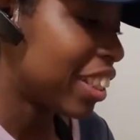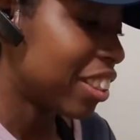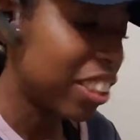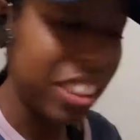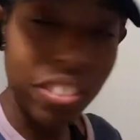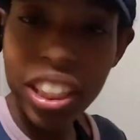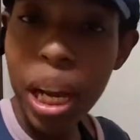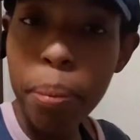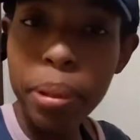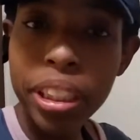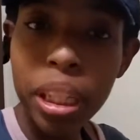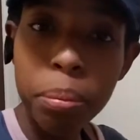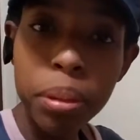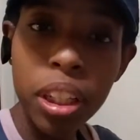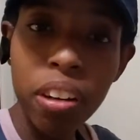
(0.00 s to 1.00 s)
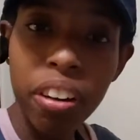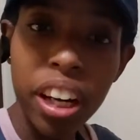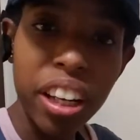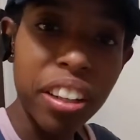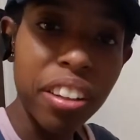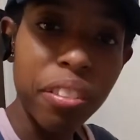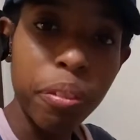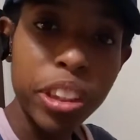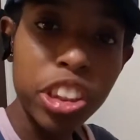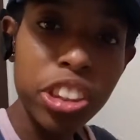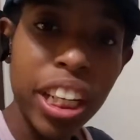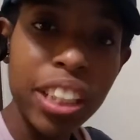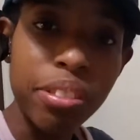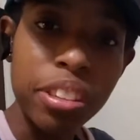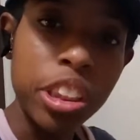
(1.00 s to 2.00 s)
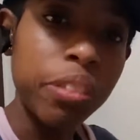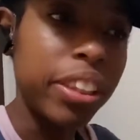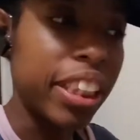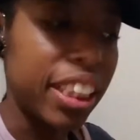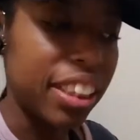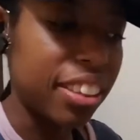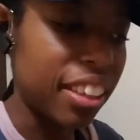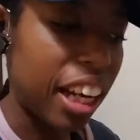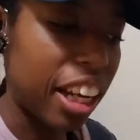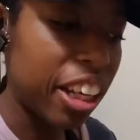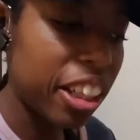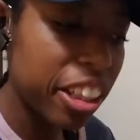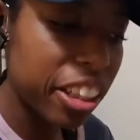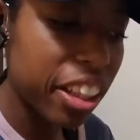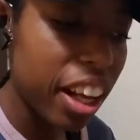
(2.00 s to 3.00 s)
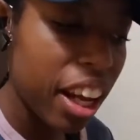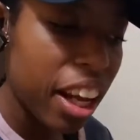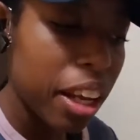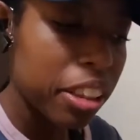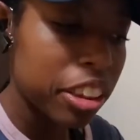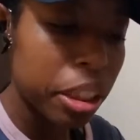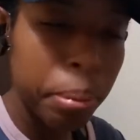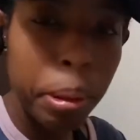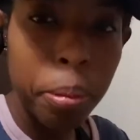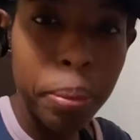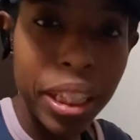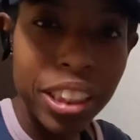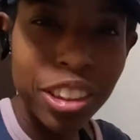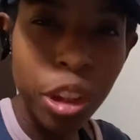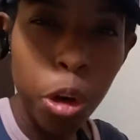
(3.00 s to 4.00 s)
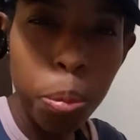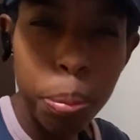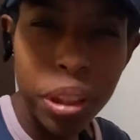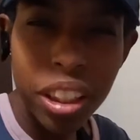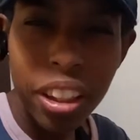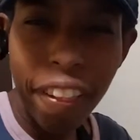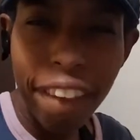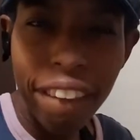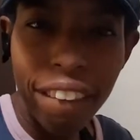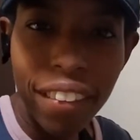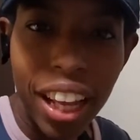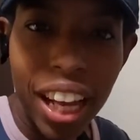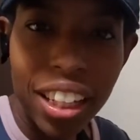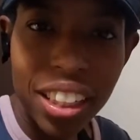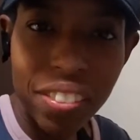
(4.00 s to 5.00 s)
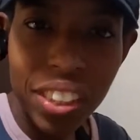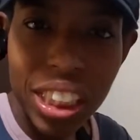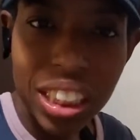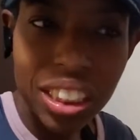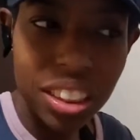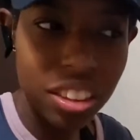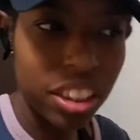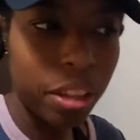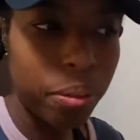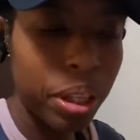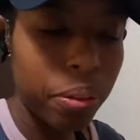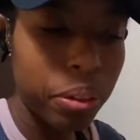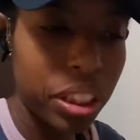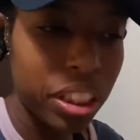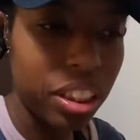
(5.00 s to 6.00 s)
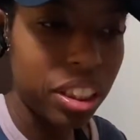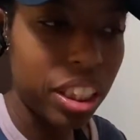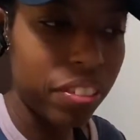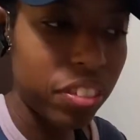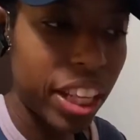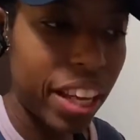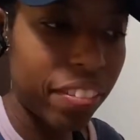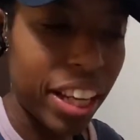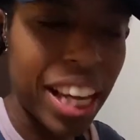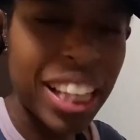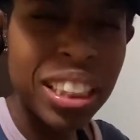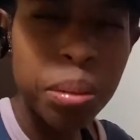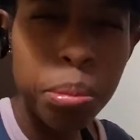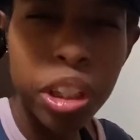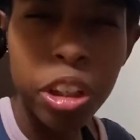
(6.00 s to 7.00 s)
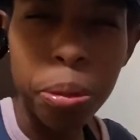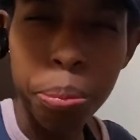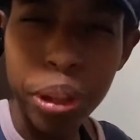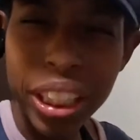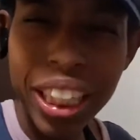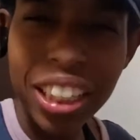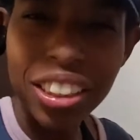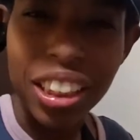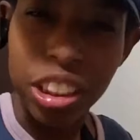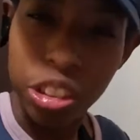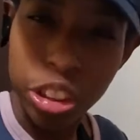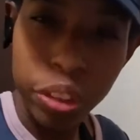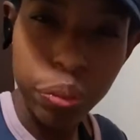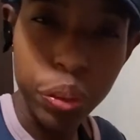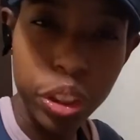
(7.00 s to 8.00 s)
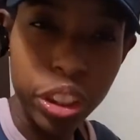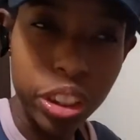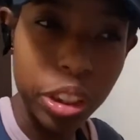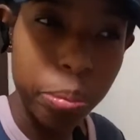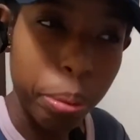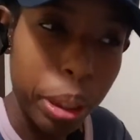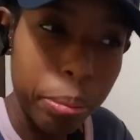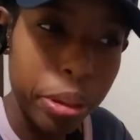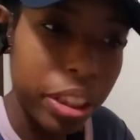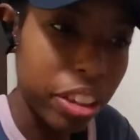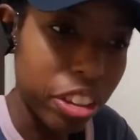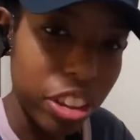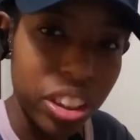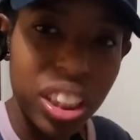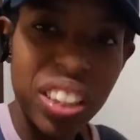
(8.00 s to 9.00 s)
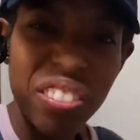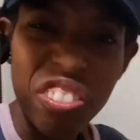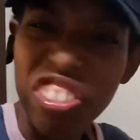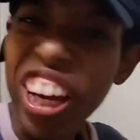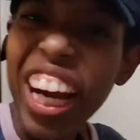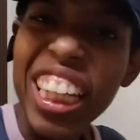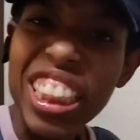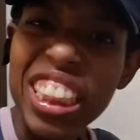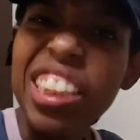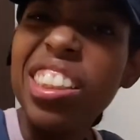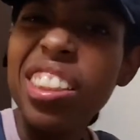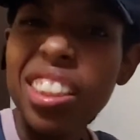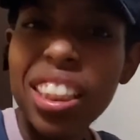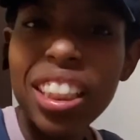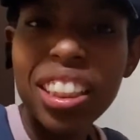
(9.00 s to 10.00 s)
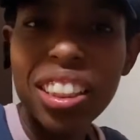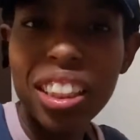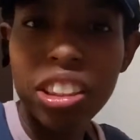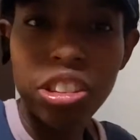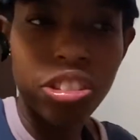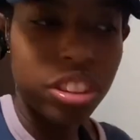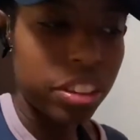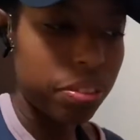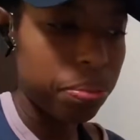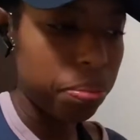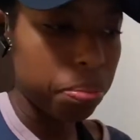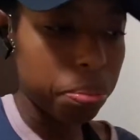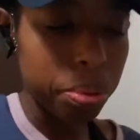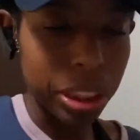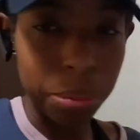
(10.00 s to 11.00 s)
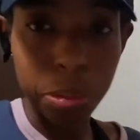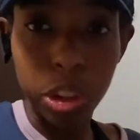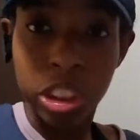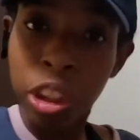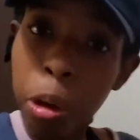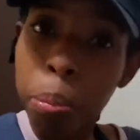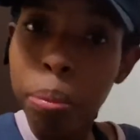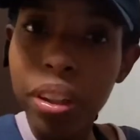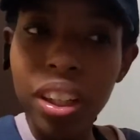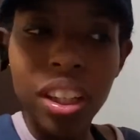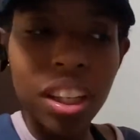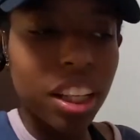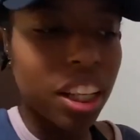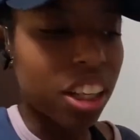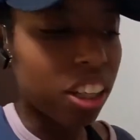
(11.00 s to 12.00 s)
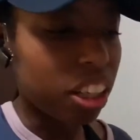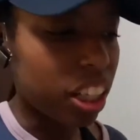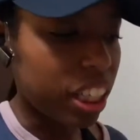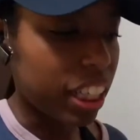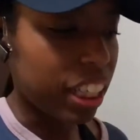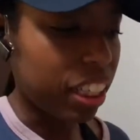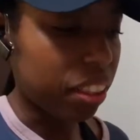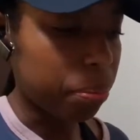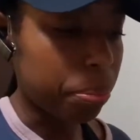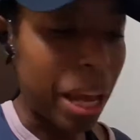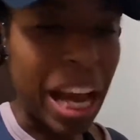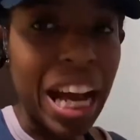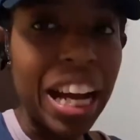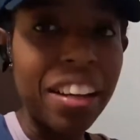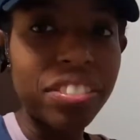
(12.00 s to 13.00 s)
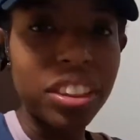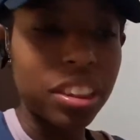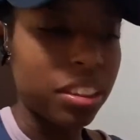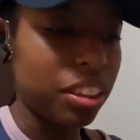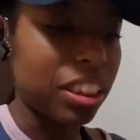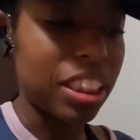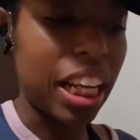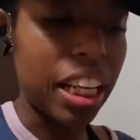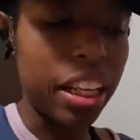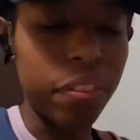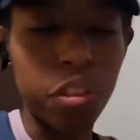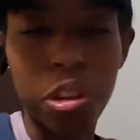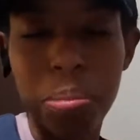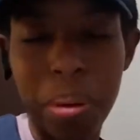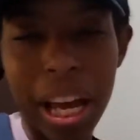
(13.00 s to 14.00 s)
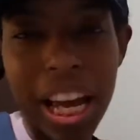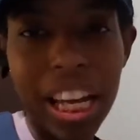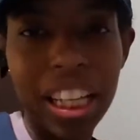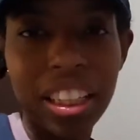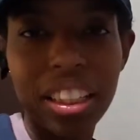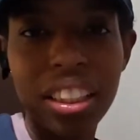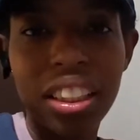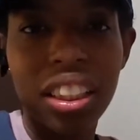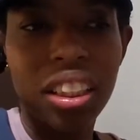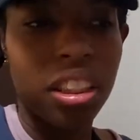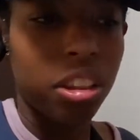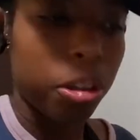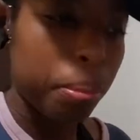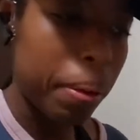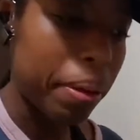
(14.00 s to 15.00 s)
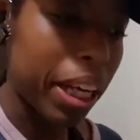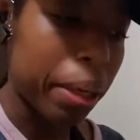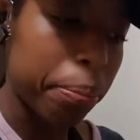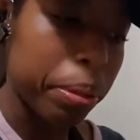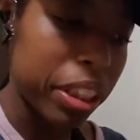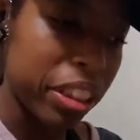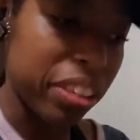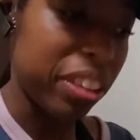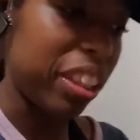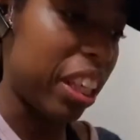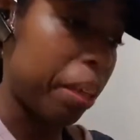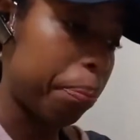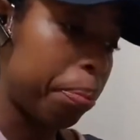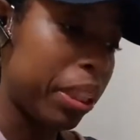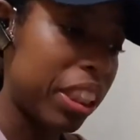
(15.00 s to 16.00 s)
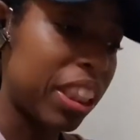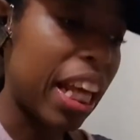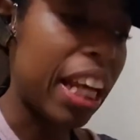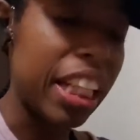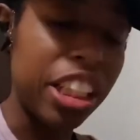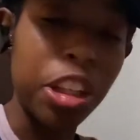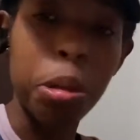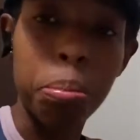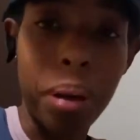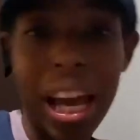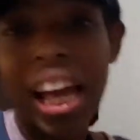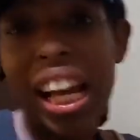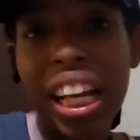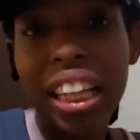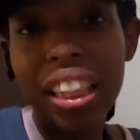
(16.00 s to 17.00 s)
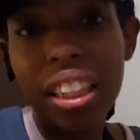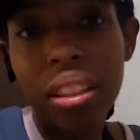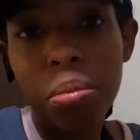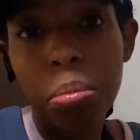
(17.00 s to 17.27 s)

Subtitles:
leave a comment down below what you guys would do with this. I heard some people make soap out of it, so that way if they have eczema or breakouts, they use it for the baby, or rashes, they use the breast milk soap. Or baths, that's not enough for a bath. Or maybe I could put that in her bath.